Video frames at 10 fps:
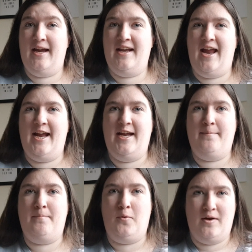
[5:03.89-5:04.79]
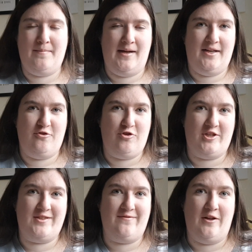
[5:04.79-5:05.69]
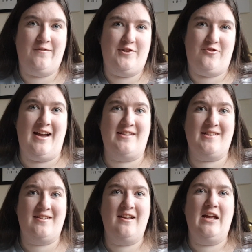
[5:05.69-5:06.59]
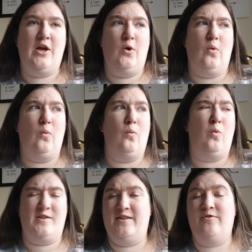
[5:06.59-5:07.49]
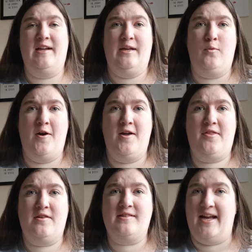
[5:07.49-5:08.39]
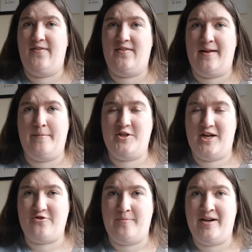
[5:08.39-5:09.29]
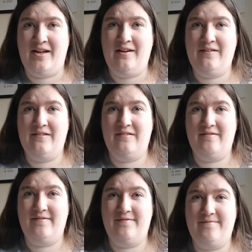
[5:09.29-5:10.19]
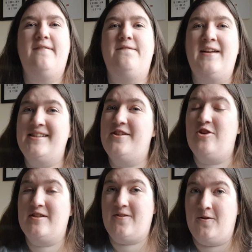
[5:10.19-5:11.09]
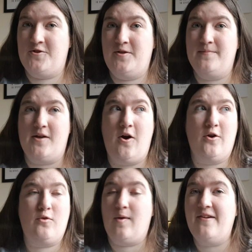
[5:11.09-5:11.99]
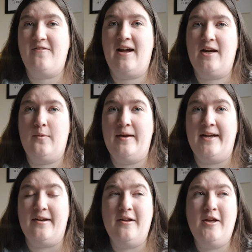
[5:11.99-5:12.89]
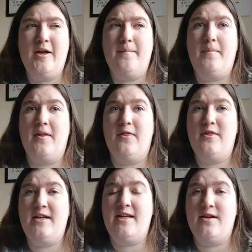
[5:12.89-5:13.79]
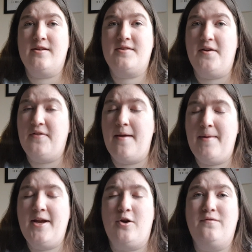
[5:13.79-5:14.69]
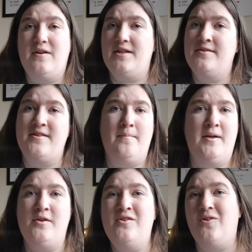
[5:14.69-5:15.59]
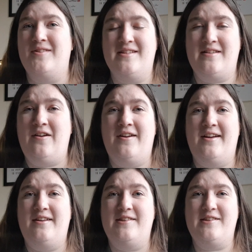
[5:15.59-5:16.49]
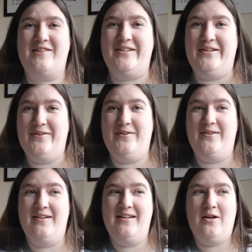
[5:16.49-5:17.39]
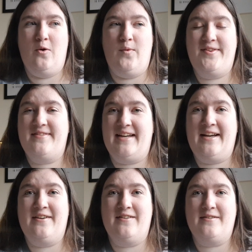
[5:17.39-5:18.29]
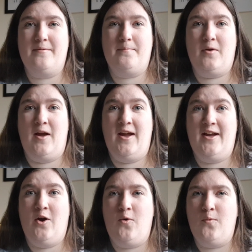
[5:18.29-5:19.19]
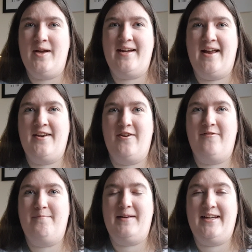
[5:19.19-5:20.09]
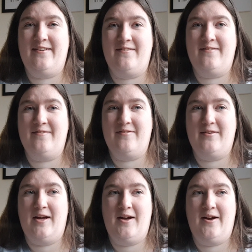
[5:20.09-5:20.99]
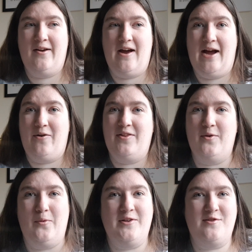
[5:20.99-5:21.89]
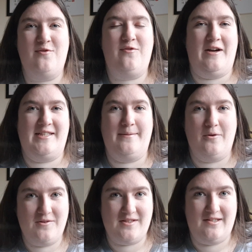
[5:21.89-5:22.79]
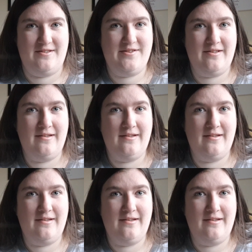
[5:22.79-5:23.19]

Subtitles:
in a poorly made crushed velvet dress, was it really worth saving that much extra money? Fancy dress costumes are great for Halloween, but the stuff they're made of is simply not designed to withstand a whole weekend of being out in the woods fighting monsters.